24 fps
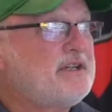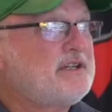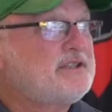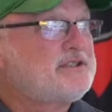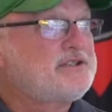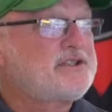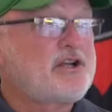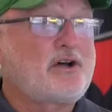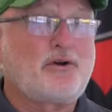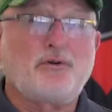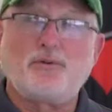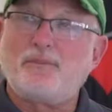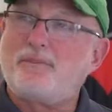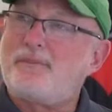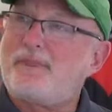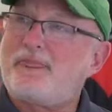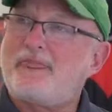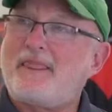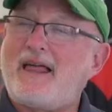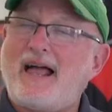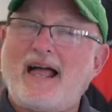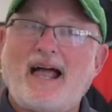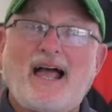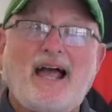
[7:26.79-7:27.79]
So
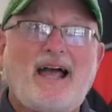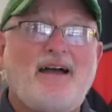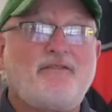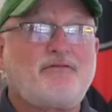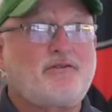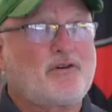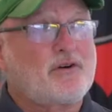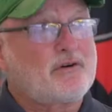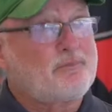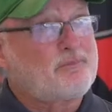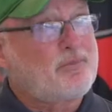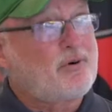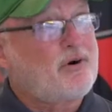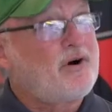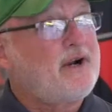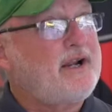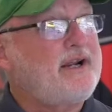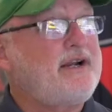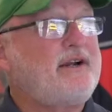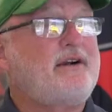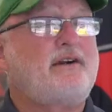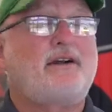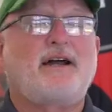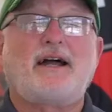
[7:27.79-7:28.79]
after
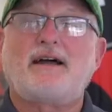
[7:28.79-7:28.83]
prayer,